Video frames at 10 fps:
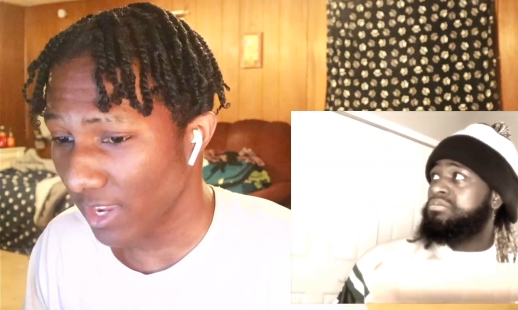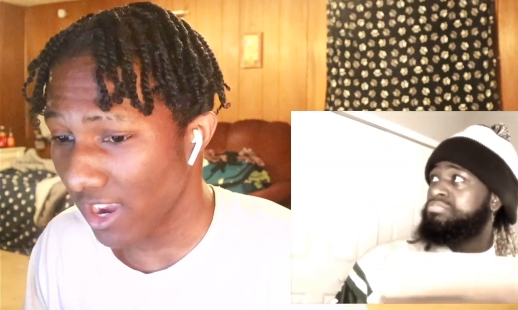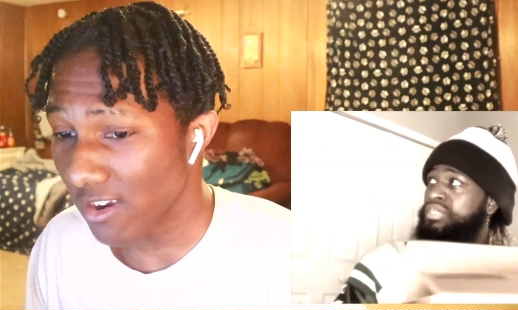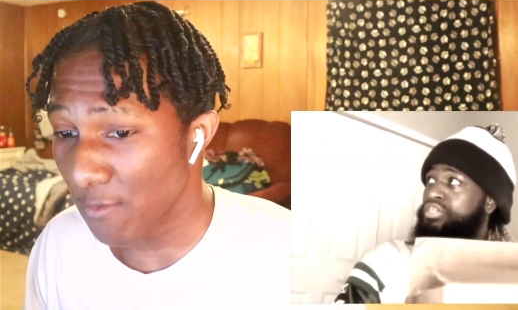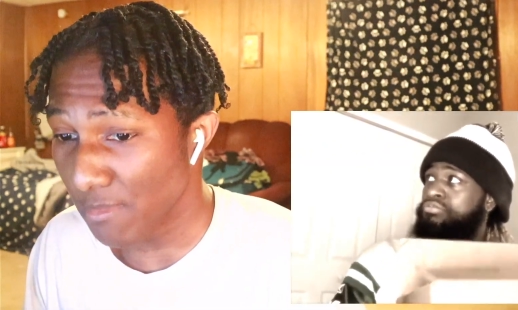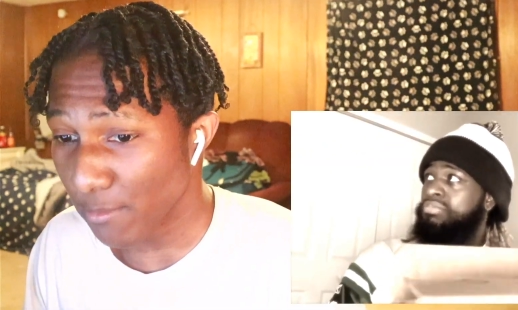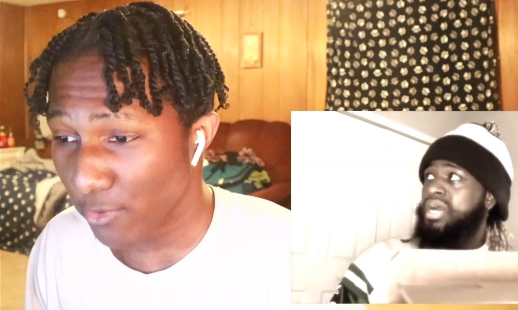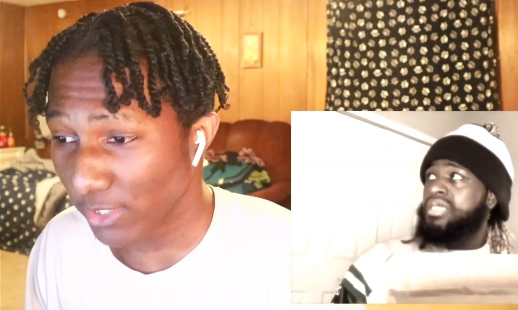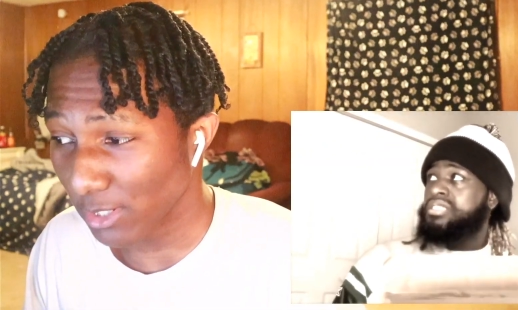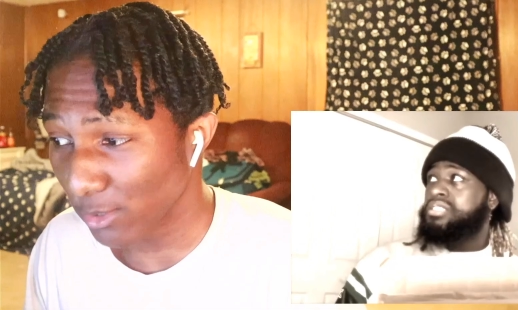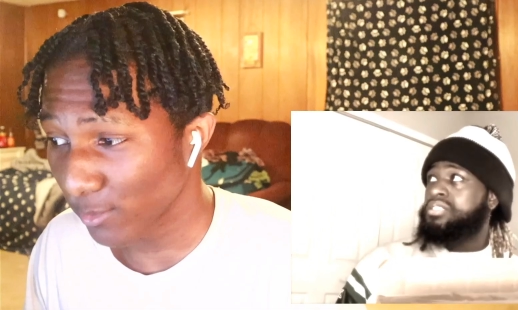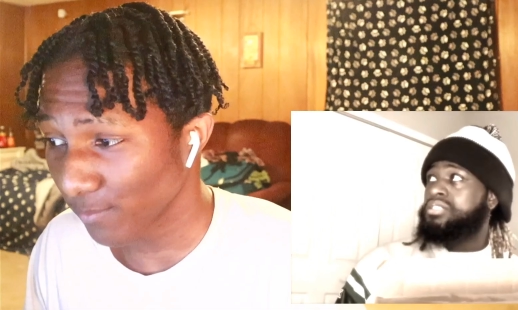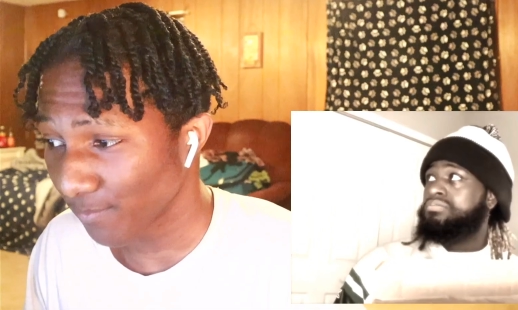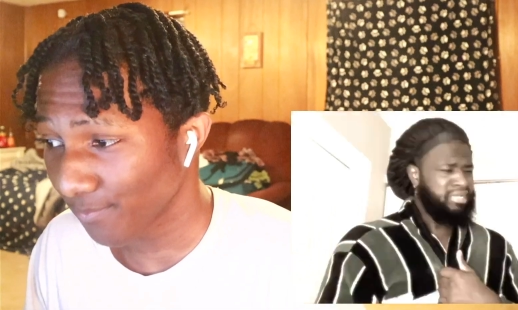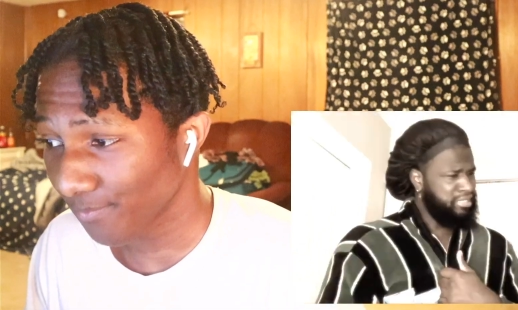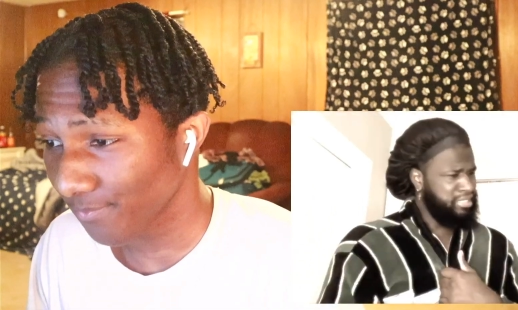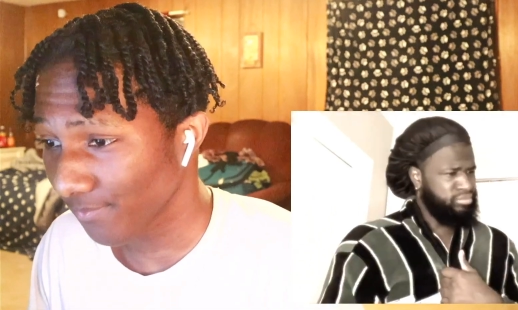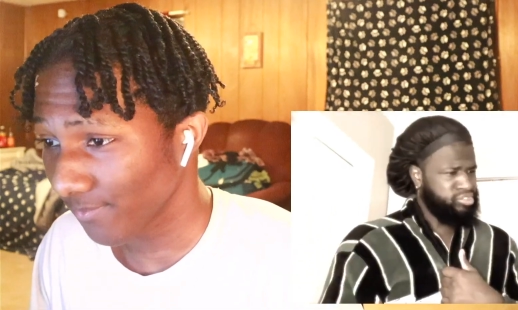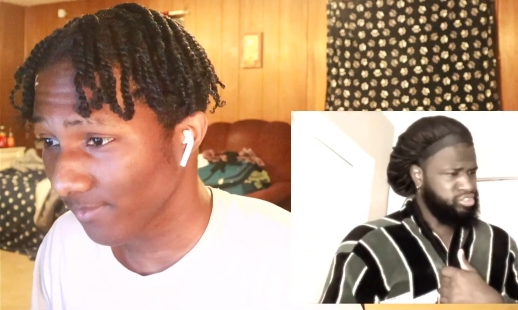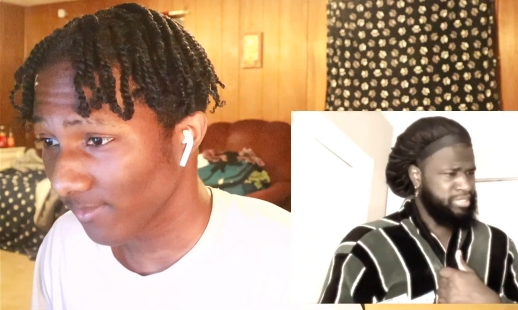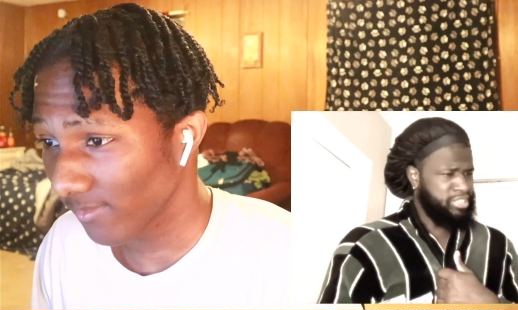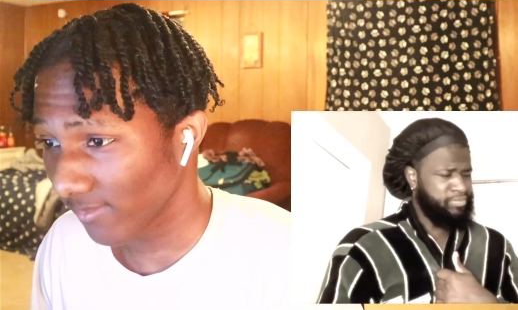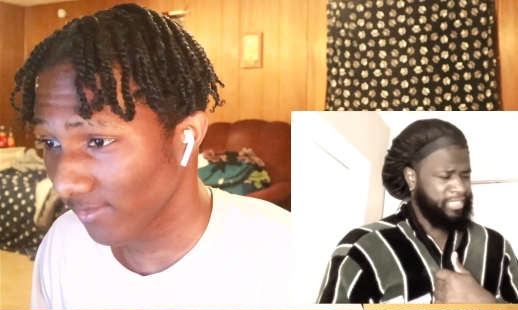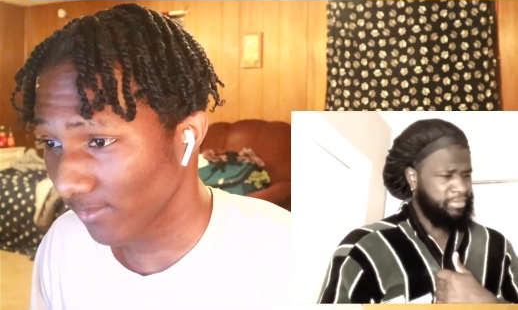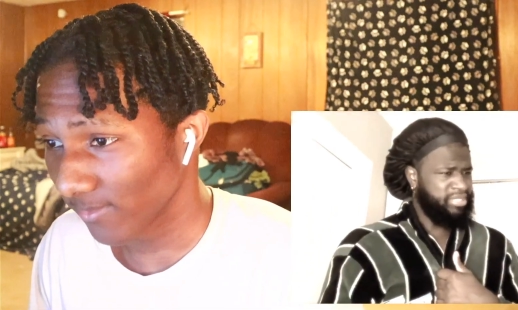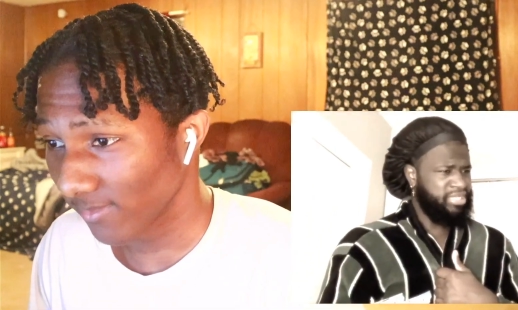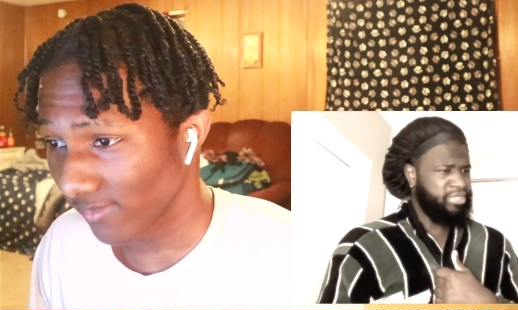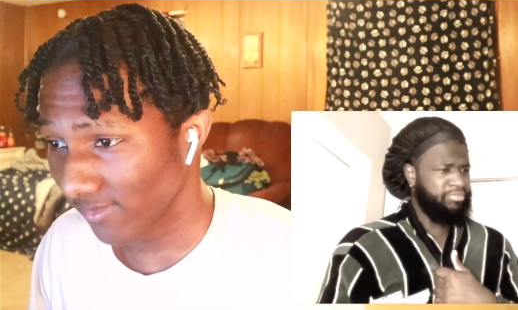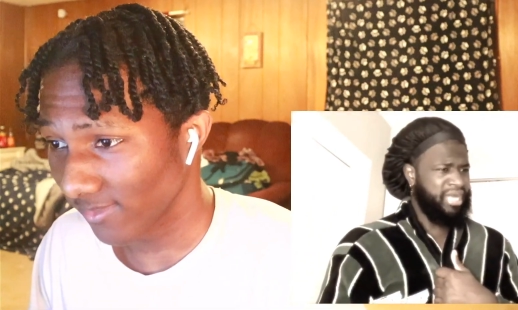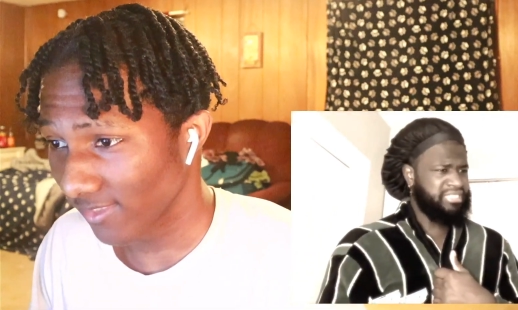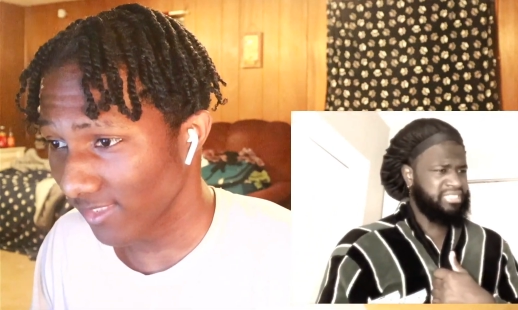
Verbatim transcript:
Speaker 1: to. I remember it though. Uh uh What you mean you about to beat her box